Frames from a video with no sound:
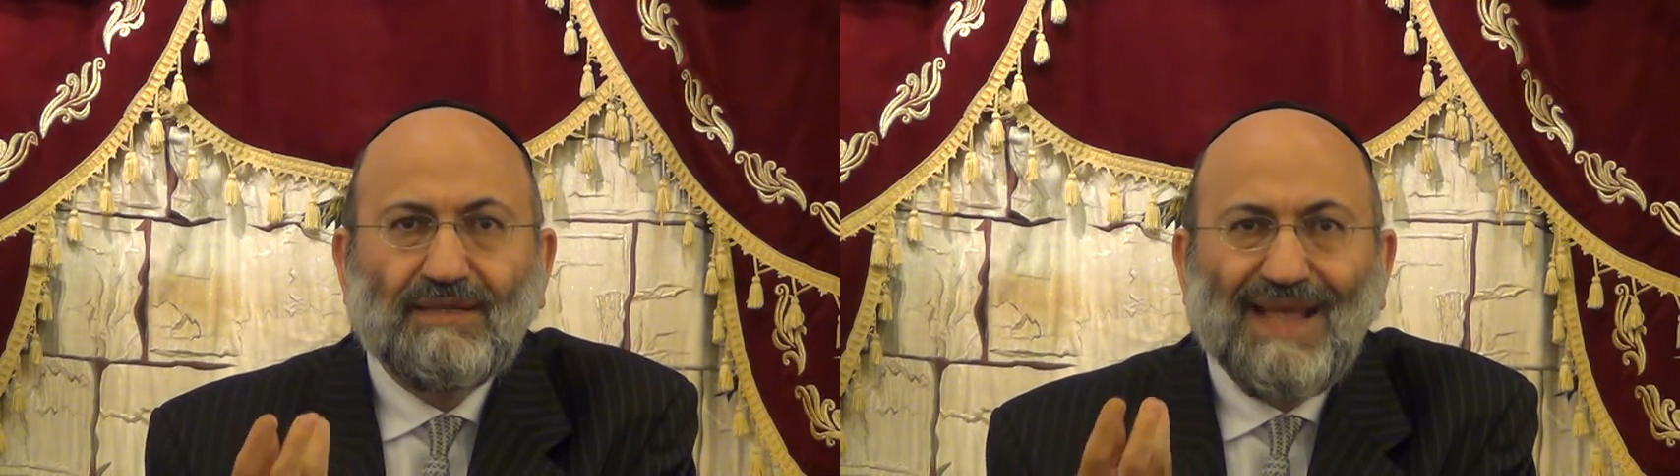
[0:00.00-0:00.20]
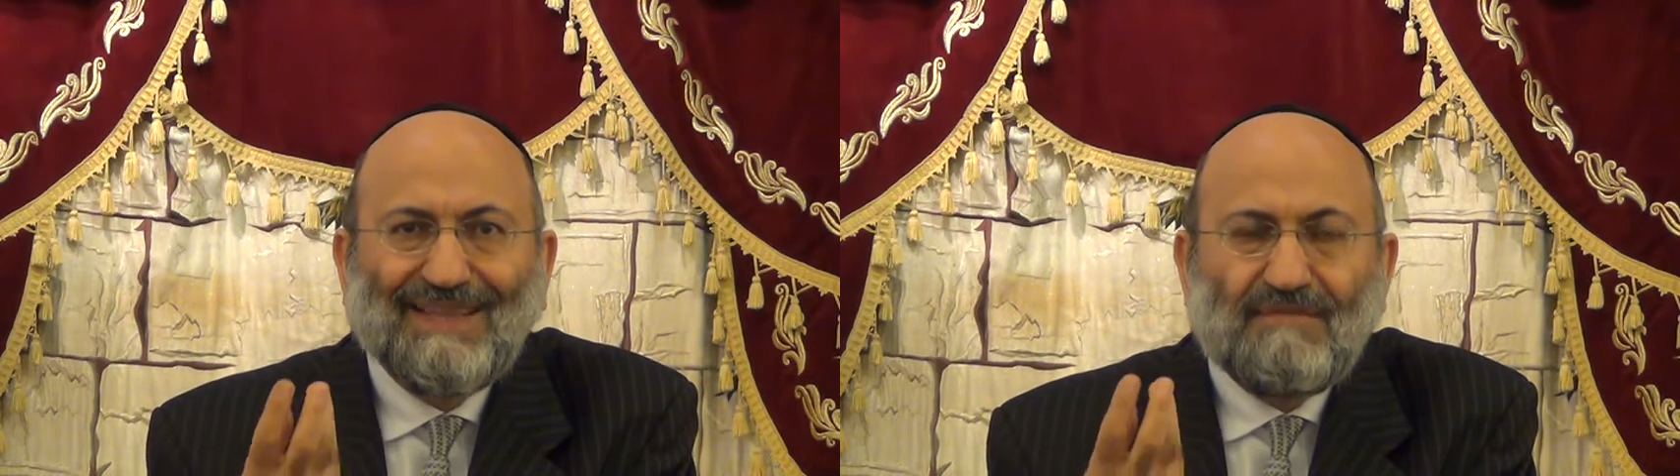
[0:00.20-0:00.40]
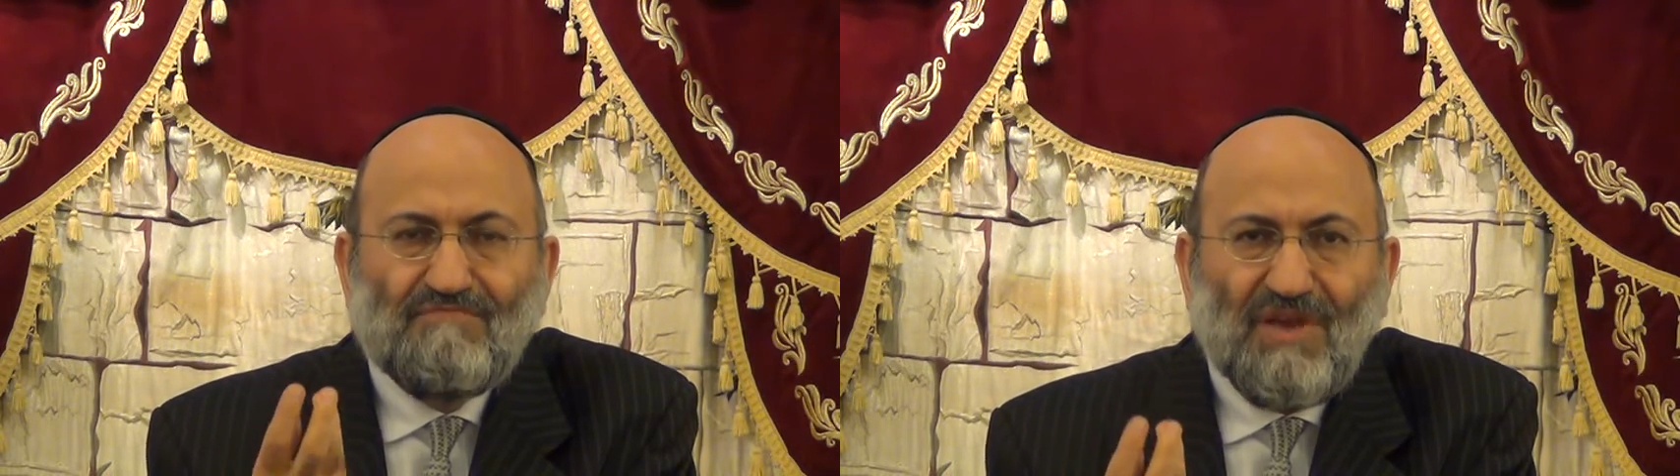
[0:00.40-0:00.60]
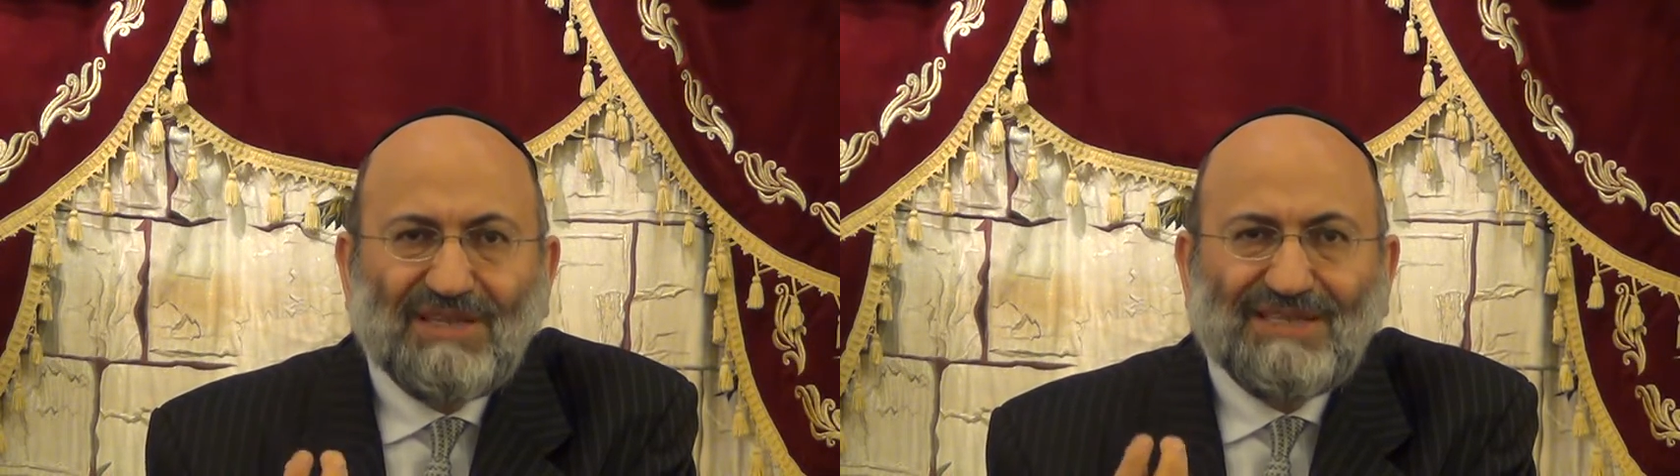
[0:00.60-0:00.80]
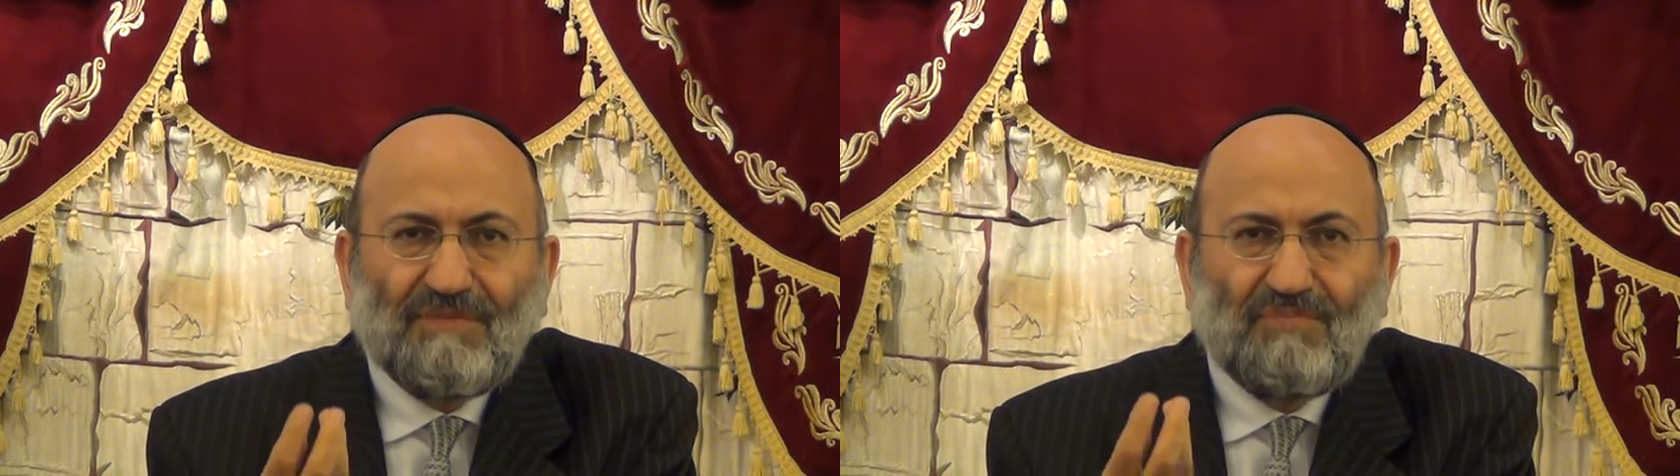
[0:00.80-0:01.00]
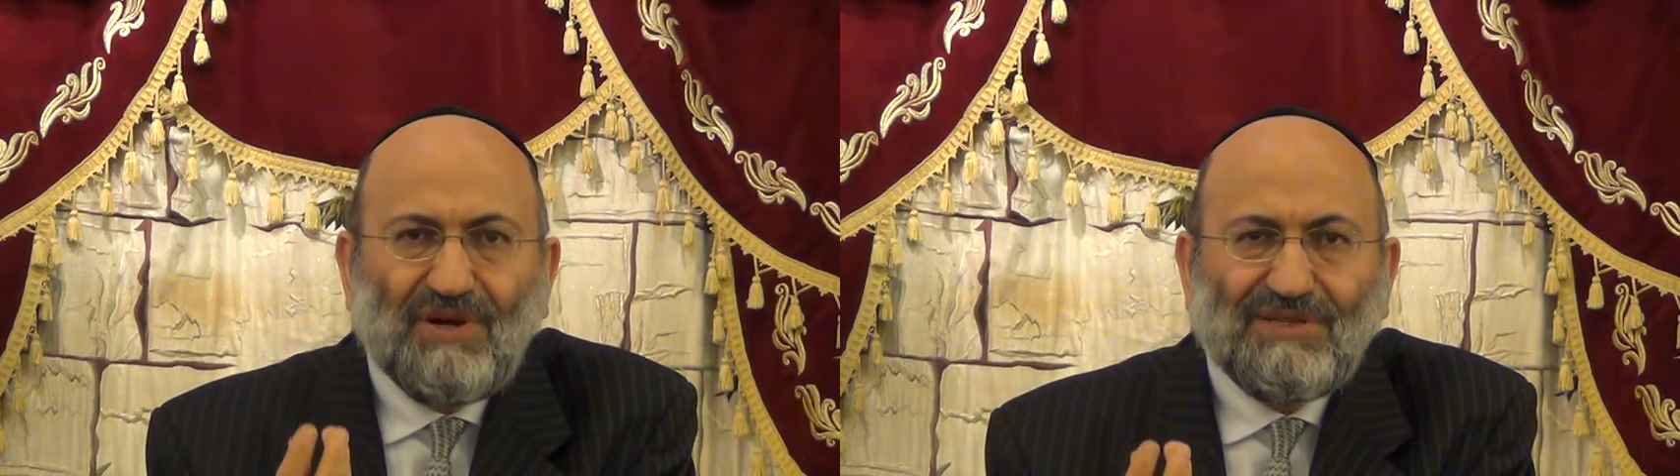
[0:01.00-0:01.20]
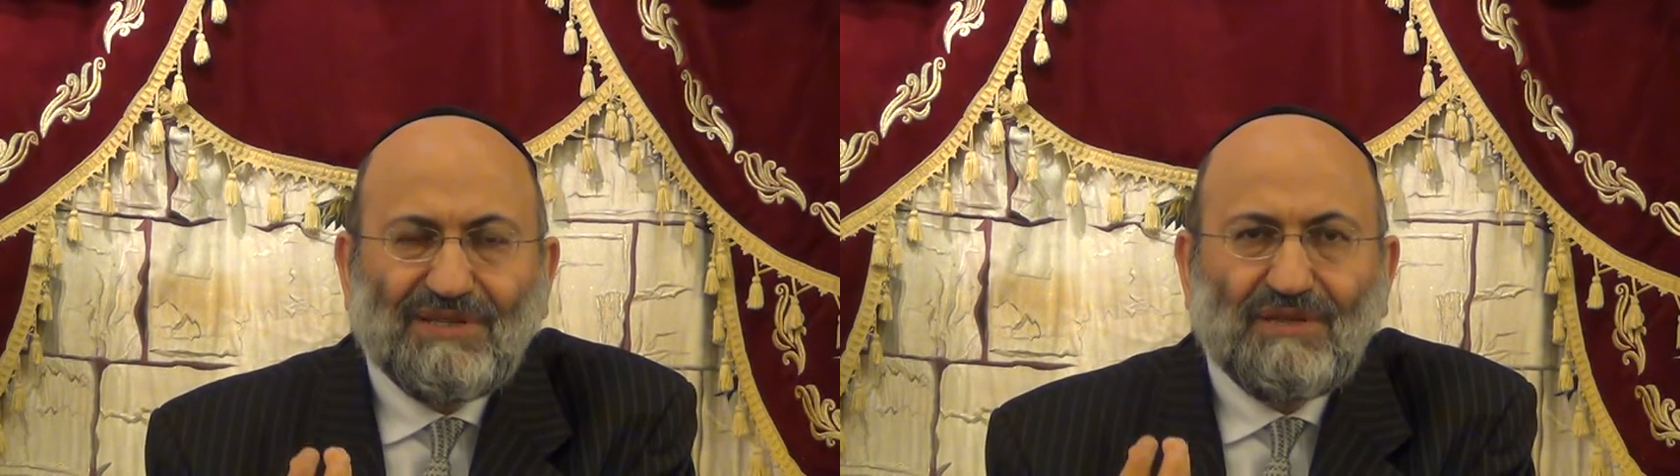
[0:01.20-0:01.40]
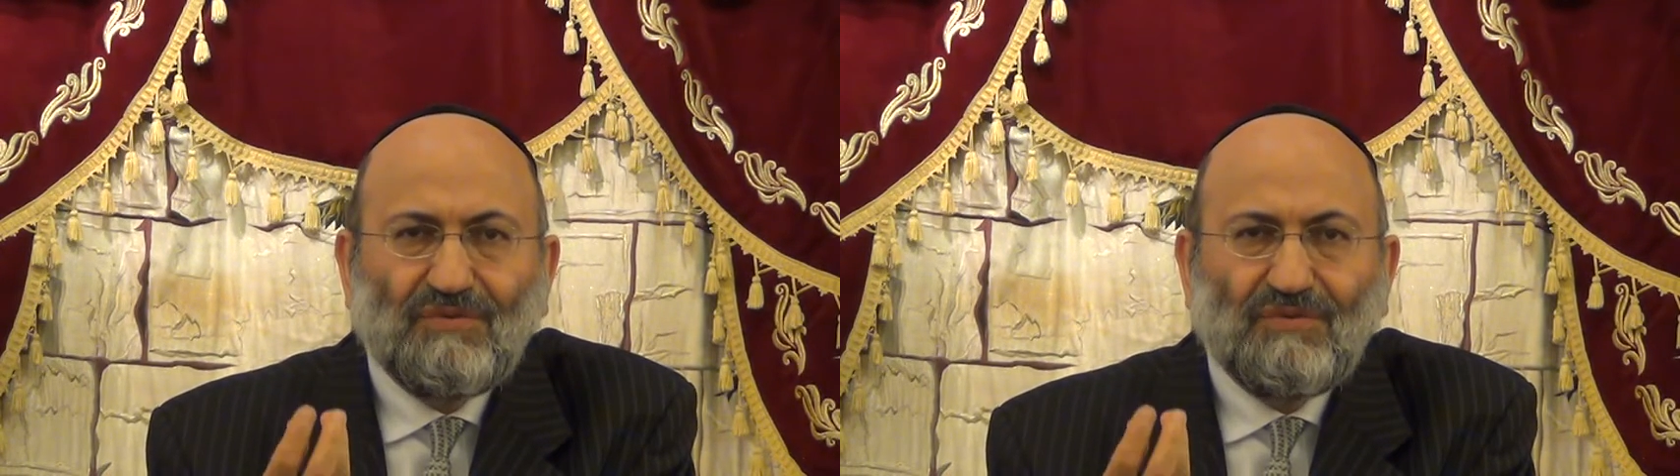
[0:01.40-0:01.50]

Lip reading: That makes the person